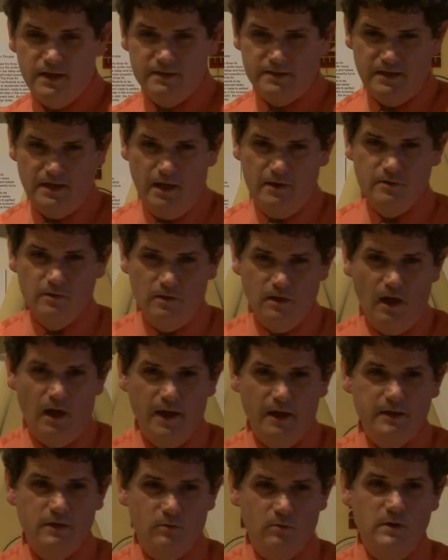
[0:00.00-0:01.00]
at the
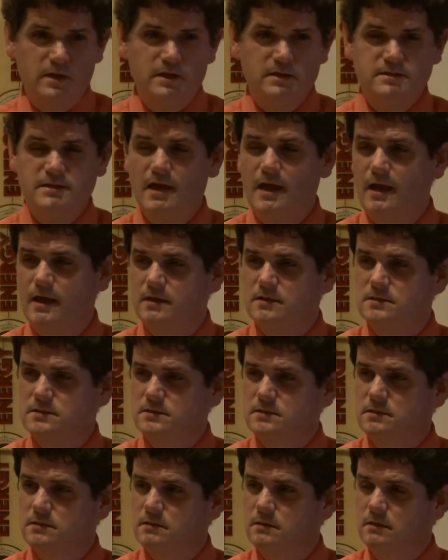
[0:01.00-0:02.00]
underlying Greek
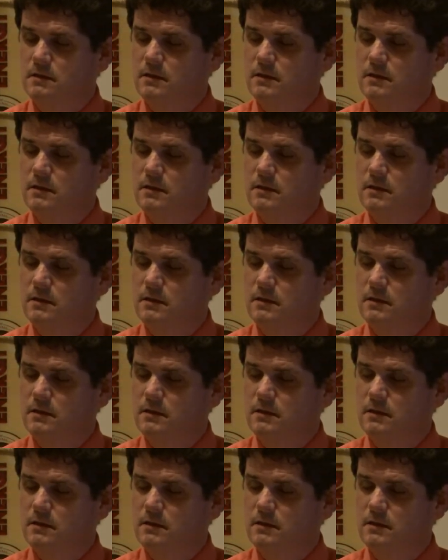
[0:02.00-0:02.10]
text.